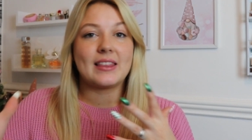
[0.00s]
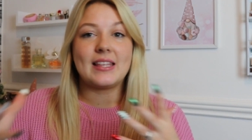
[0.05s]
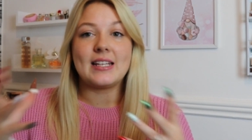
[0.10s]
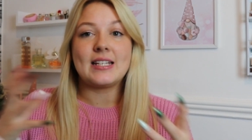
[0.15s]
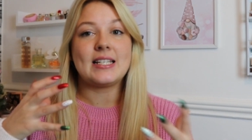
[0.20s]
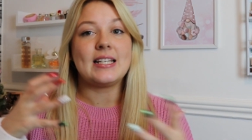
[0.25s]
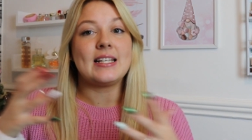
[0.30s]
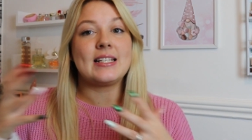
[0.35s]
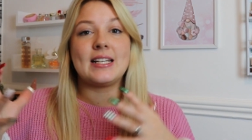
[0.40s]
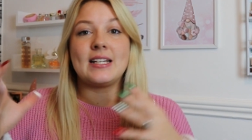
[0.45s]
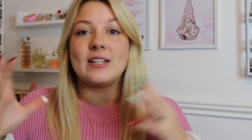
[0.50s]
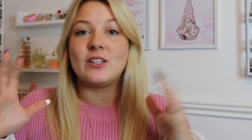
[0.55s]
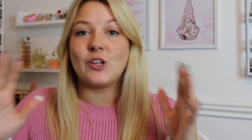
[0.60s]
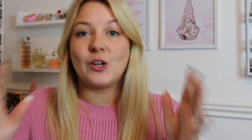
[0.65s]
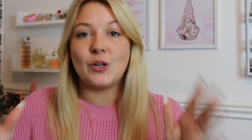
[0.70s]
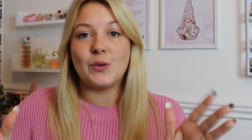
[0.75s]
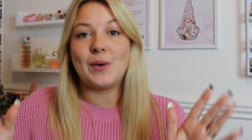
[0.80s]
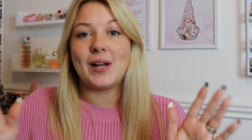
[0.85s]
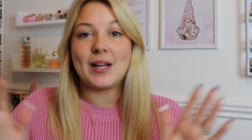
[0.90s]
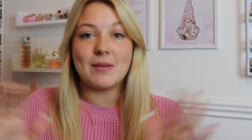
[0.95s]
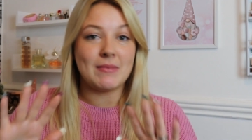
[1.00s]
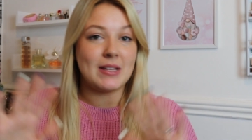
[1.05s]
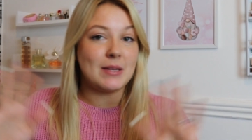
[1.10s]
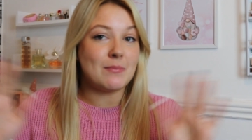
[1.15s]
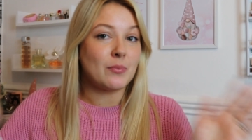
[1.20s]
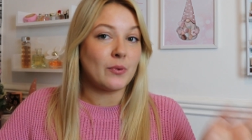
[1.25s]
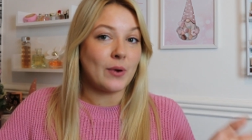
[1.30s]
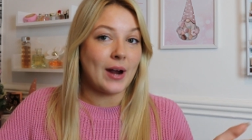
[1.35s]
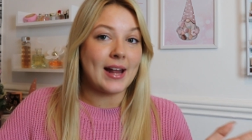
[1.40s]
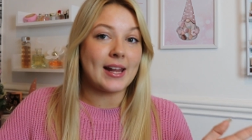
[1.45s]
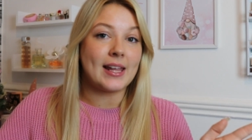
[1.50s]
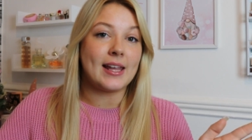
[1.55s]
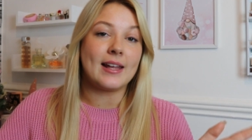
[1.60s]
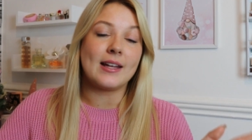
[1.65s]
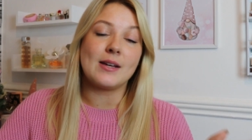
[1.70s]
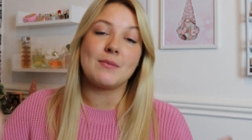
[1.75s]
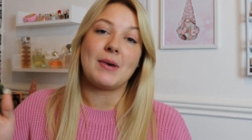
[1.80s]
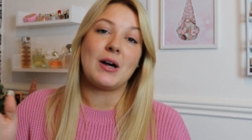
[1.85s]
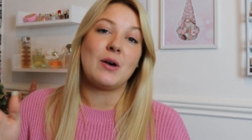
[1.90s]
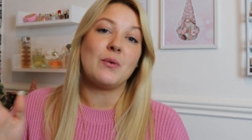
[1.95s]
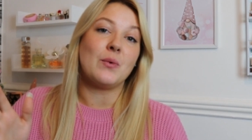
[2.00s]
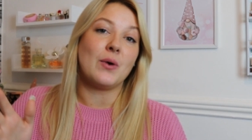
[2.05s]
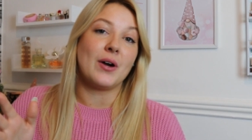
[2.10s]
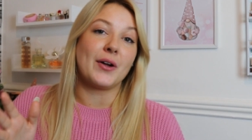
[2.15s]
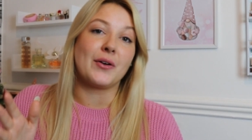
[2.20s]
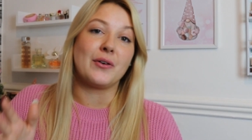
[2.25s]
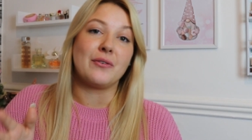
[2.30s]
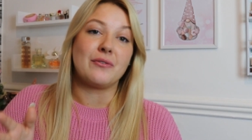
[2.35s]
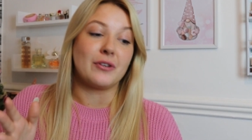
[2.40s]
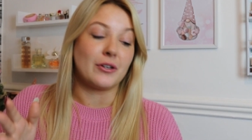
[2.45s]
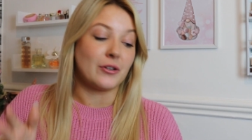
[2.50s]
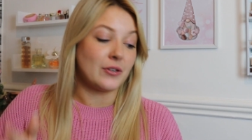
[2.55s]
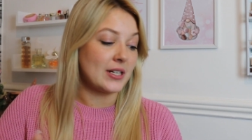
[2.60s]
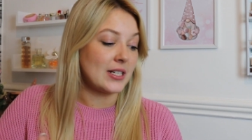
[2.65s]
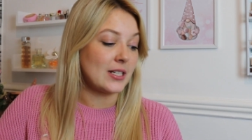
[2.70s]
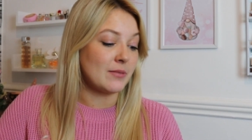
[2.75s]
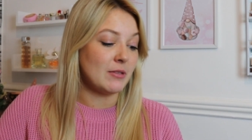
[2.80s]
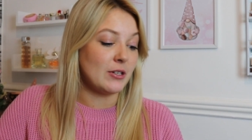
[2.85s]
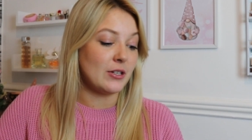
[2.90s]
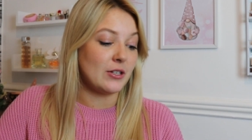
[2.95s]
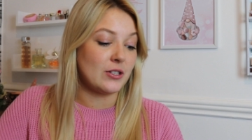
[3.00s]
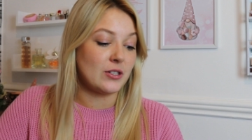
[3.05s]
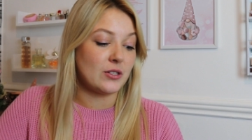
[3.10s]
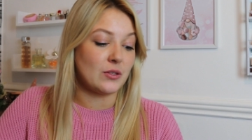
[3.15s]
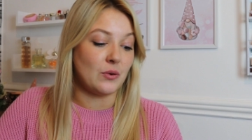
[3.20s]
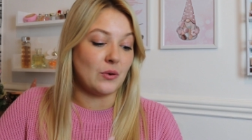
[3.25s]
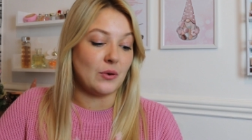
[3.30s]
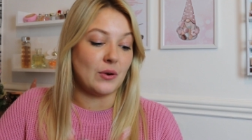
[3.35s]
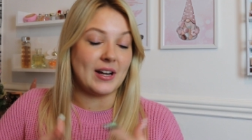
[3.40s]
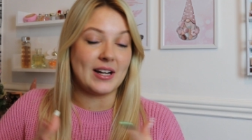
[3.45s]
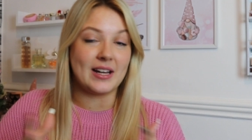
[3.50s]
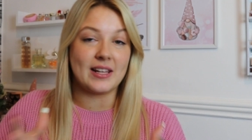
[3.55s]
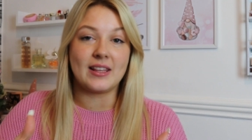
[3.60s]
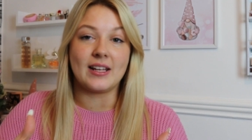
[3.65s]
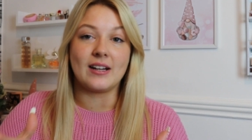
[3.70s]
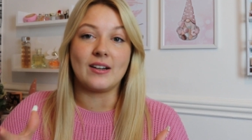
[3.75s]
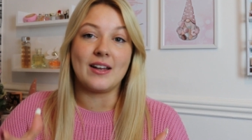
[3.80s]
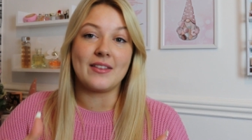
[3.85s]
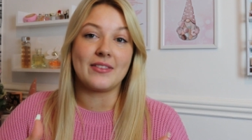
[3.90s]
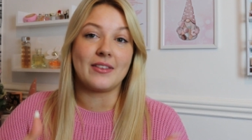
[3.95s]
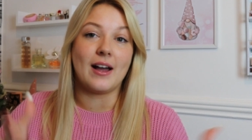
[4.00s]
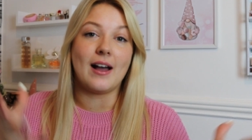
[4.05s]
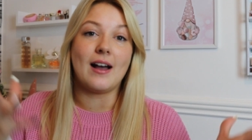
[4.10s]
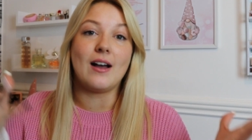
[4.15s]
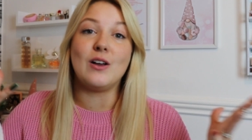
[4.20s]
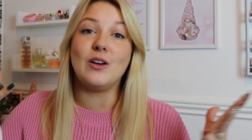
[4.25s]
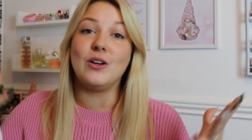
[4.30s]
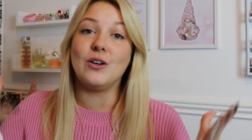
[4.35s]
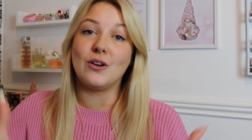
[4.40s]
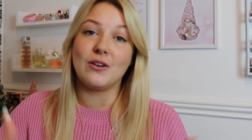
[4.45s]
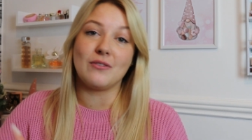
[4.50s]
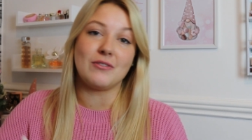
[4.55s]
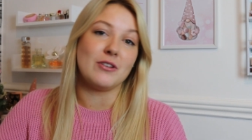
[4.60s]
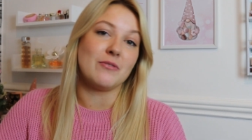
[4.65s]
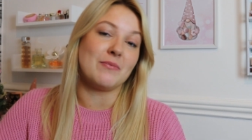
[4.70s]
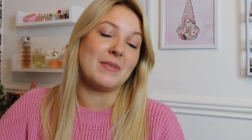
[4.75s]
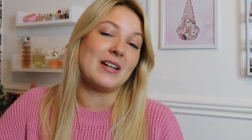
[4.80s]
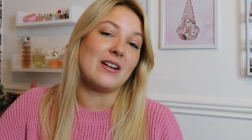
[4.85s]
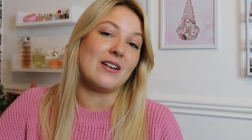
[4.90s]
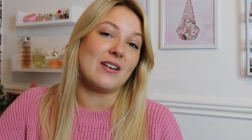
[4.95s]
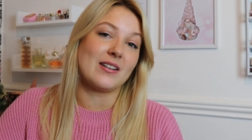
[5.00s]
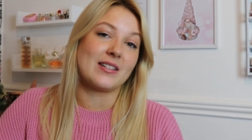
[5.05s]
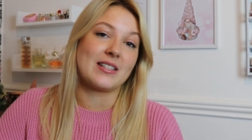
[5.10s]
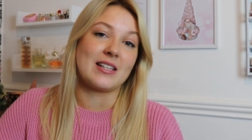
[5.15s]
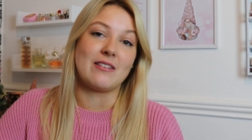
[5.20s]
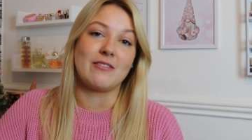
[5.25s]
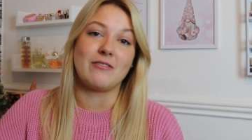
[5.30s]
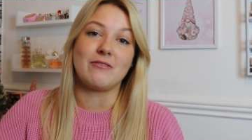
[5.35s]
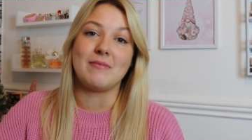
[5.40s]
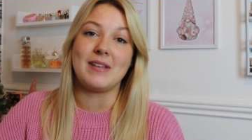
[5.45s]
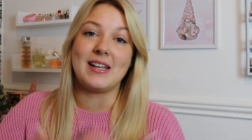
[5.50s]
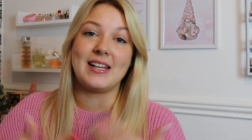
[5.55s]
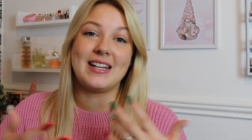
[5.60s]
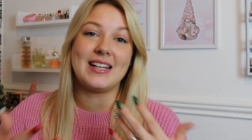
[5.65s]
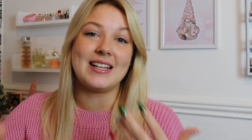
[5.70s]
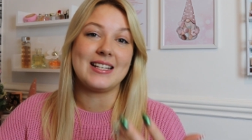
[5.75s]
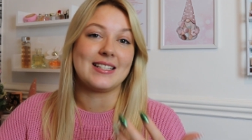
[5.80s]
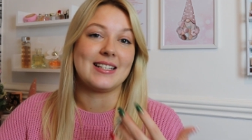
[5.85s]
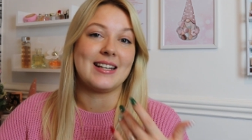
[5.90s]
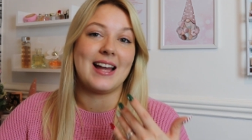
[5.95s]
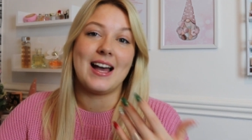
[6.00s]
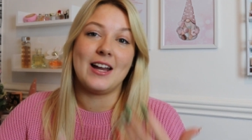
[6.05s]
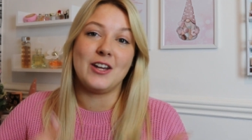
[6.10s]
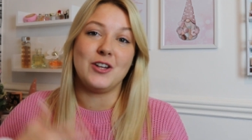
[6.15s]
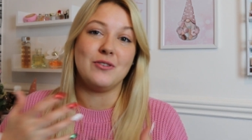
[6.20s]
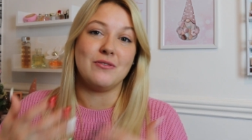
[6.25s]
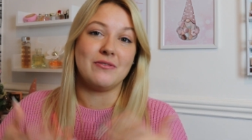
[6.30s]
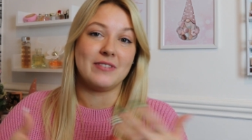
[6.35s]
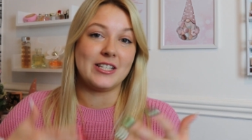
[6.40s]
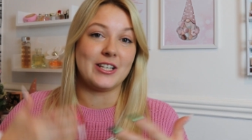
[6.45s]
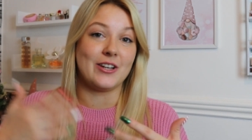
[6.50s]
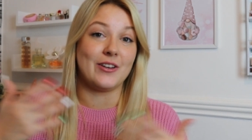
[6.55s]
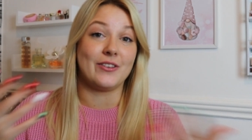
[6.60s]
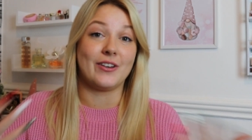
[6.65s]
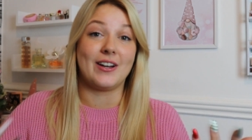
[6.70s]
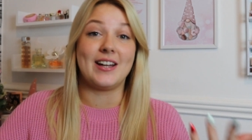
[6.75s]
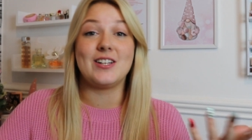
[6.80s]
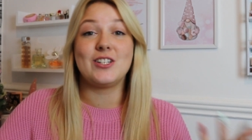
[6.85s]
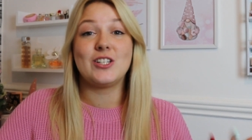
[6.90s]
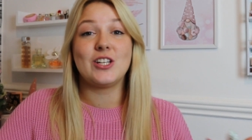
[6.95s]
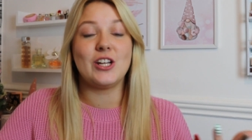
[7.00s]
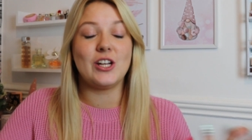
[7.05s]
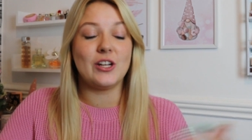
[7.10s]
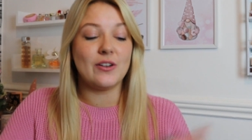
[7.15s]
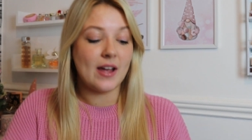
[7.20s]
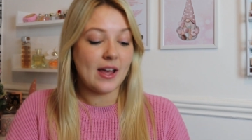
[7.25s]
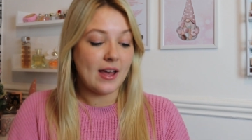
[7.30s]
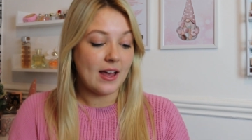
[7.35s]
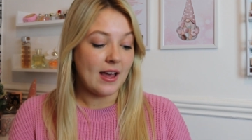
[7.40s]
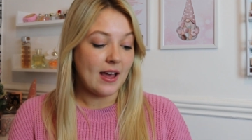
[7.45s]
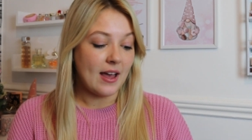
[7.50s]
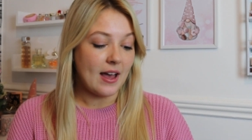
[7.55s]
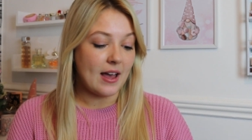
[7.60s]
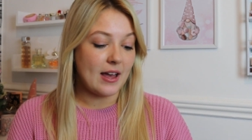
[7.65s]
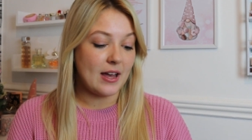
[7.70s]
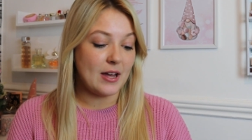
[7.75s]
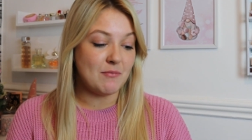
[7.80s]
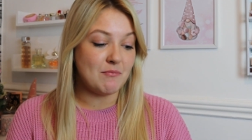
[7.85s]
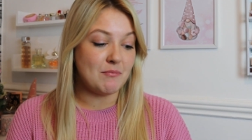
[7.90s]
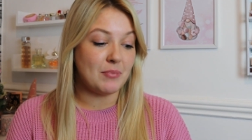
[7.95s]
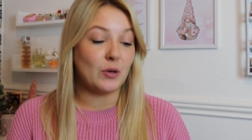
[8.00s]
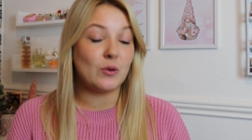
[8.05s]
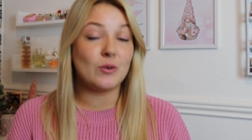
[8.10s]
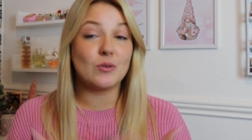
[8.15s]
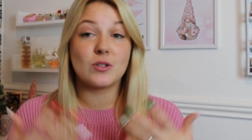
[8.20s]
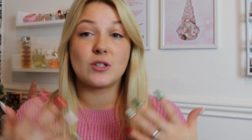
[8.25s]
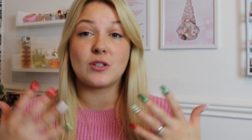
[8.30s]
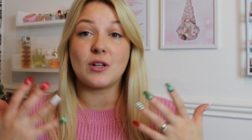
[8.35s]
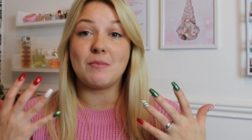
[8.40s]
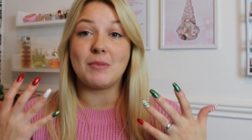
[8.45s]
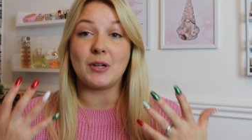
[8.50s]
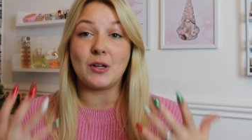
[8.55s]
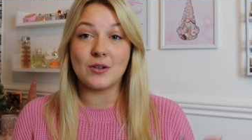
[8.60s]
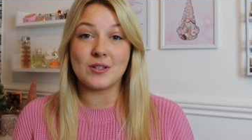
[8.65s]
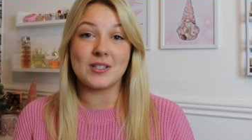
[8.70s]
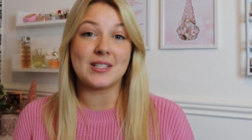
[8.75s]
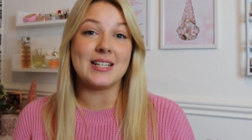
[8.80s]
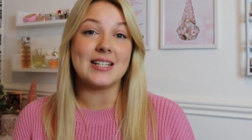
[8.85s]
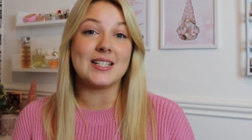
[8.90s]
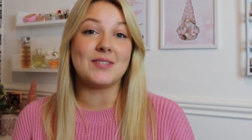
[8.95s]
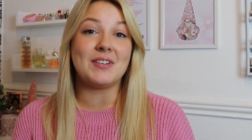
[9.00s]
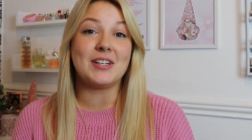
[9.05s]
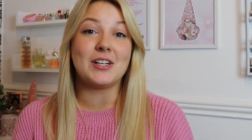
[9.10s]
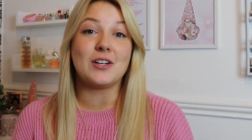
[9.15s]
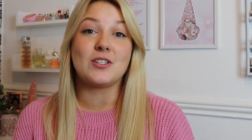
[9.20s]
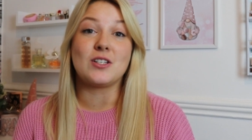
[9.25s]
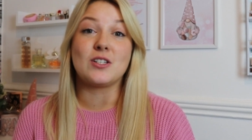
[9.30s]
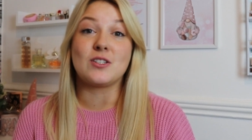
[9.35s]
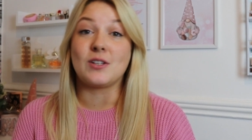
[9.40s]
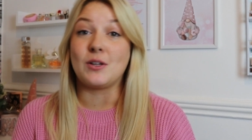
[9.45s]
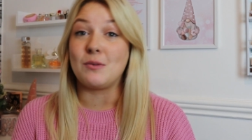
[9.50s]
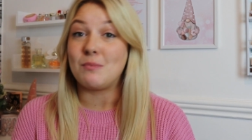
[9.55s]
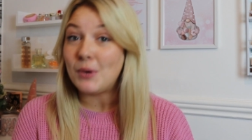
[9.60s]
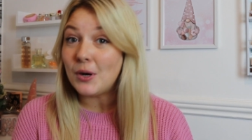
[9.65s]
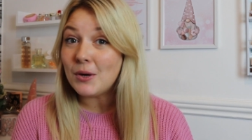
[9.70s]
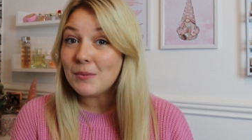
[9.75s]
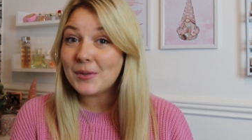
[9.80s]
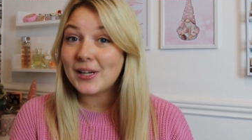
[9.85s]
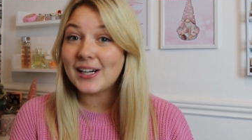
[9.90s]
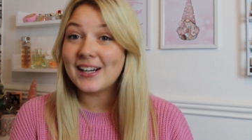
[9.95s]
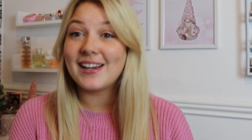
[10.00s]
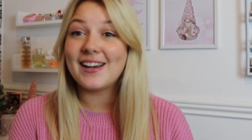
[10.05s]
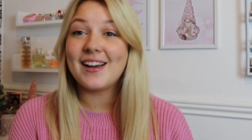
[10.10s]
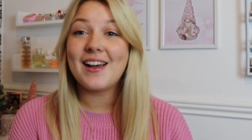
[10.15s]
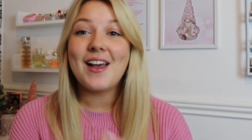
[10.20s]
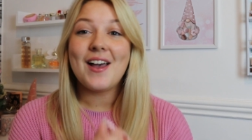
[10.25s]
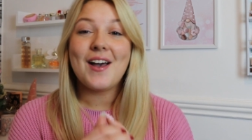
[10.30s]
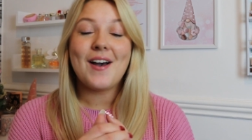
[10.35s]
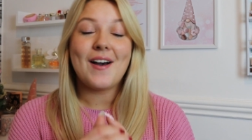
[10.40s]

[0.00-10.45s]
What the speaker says: This is in no way me bragging about what I got for Christmas or anything like that. A lot of you have been asking for me, and it is an annual video that I do. But also, because these videos are so popular,